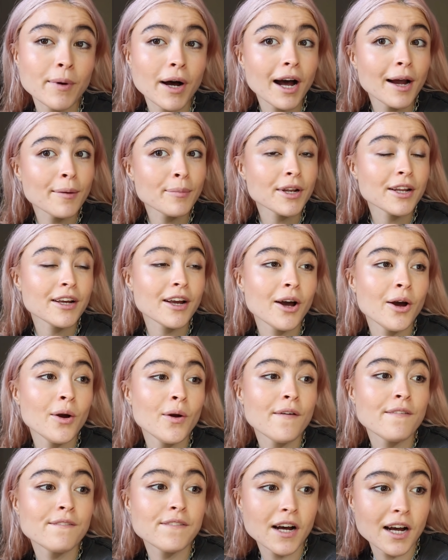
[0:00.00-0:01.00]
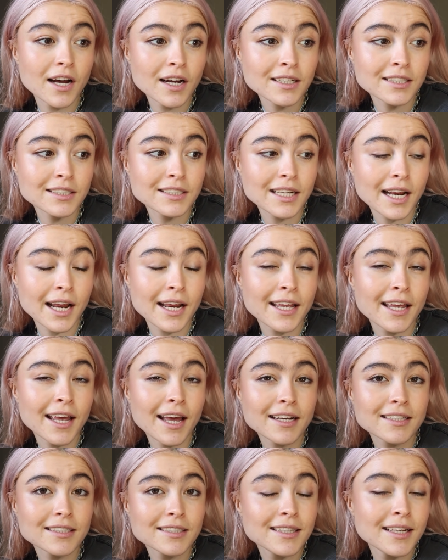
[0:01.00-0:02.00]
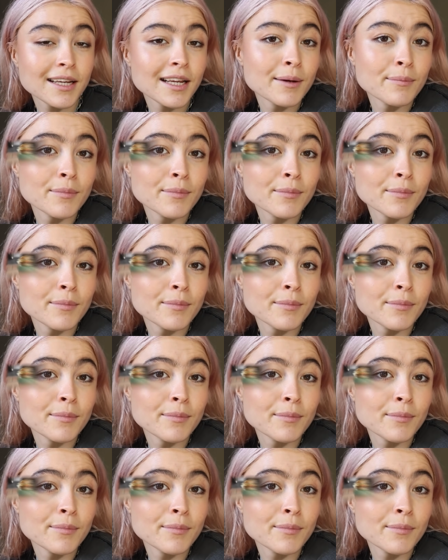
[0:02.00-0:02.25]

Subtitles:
but I'm gonna go first and get the